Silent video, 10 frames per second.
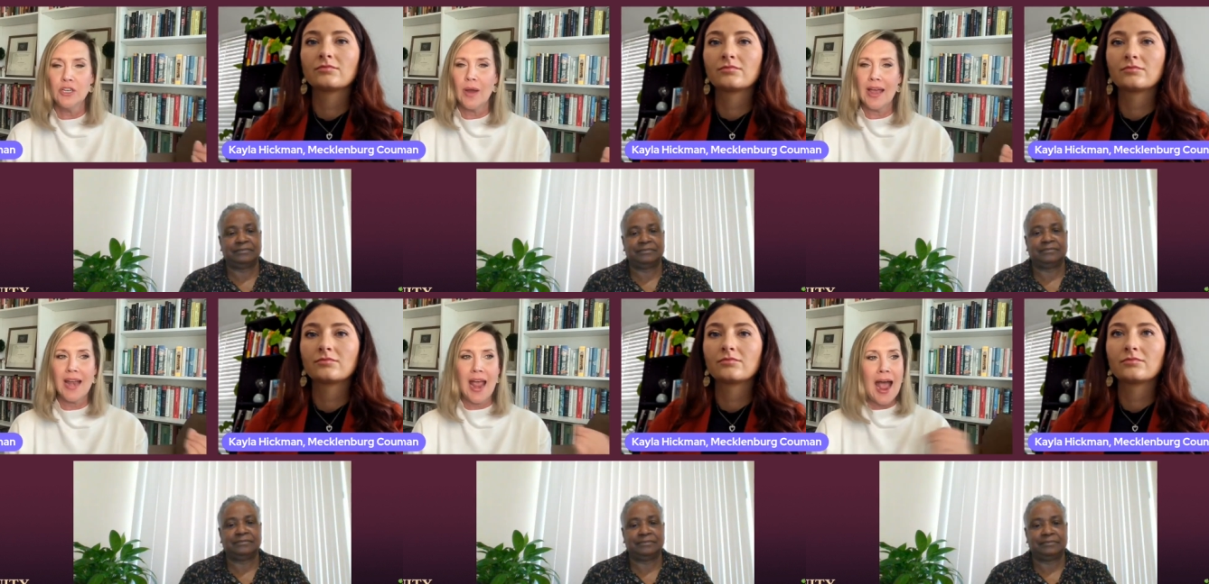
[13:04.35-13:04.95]
Speaker 1: you
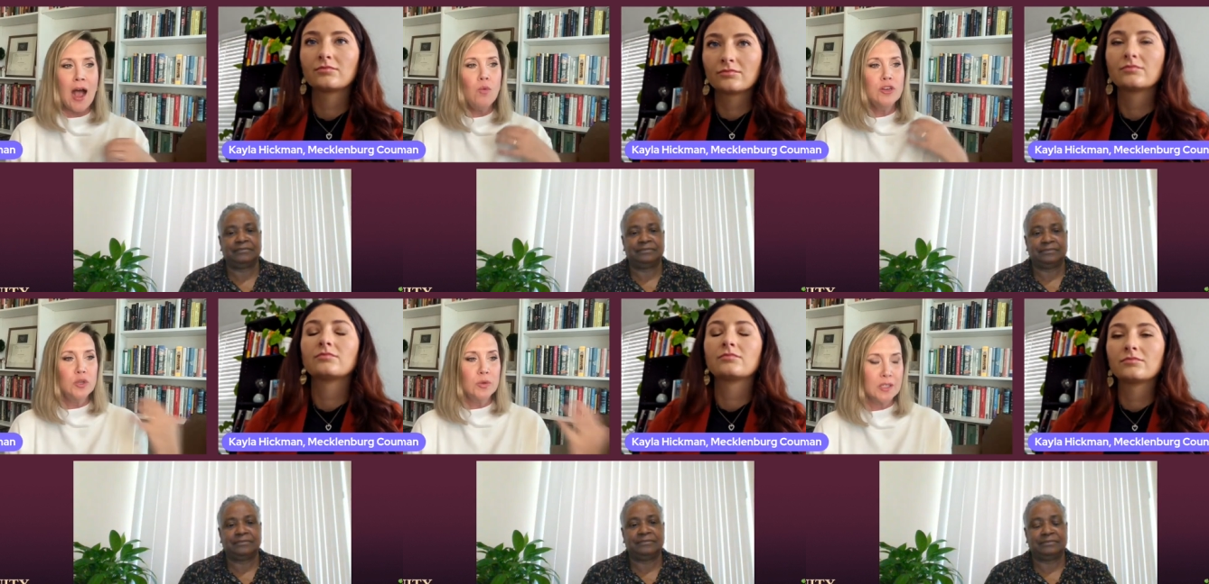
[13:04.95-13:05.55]
and how
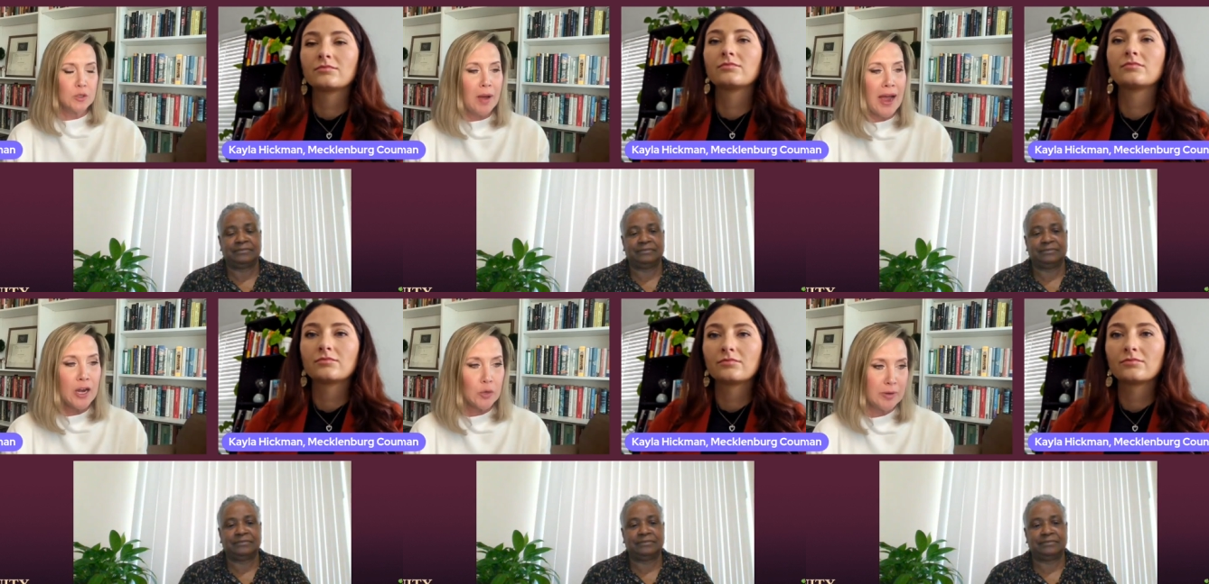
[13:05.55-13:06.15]
would you inspire